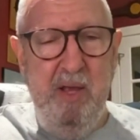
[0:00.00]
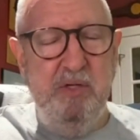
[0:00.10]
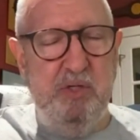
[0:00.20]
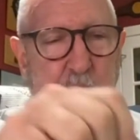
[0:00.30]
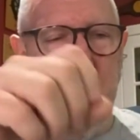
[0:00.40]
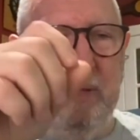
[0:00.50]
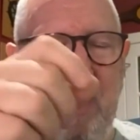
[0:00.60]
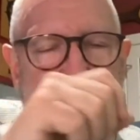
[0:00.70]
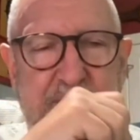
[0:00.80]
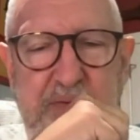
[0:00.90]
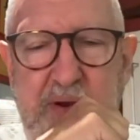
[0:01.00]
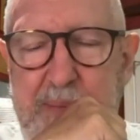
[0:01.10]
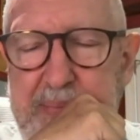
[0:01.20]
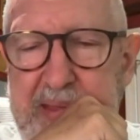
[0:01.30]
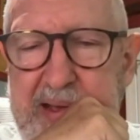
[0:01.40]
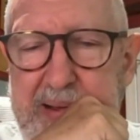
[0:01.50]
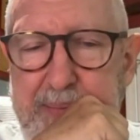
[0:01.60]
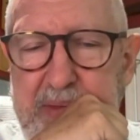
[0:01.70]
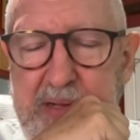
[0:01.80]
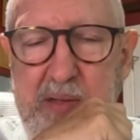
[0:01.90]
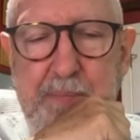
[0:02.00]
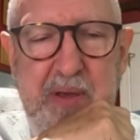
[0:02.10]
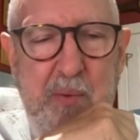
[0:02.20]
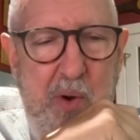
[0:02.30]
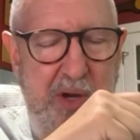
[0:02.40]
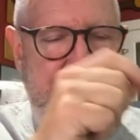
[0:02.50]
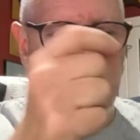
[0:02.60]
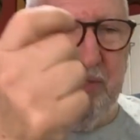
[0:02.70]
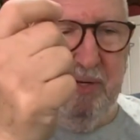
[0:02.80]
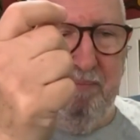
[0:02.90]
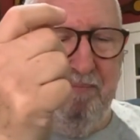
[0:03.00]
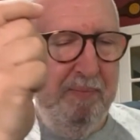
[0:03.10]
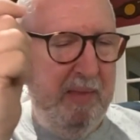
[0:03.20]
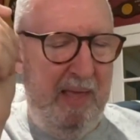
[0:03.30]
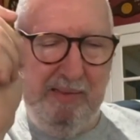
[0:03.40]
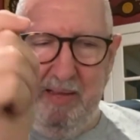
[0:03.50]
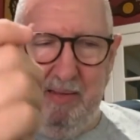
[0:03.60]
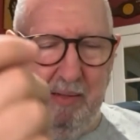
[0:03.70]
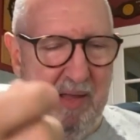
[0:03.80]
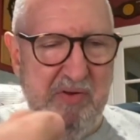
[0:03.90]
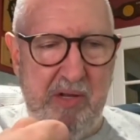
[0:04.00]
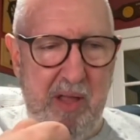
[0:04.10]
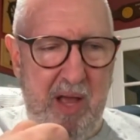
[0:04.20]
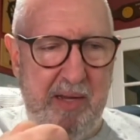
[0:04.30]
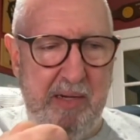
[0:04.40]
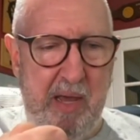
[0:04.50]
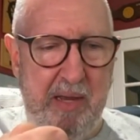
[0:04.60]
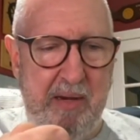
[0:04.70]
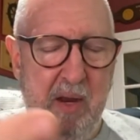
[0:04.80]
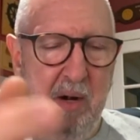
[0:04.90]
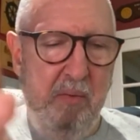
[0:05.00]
So we left from Olympia, Washington at like 11 o'clock at night,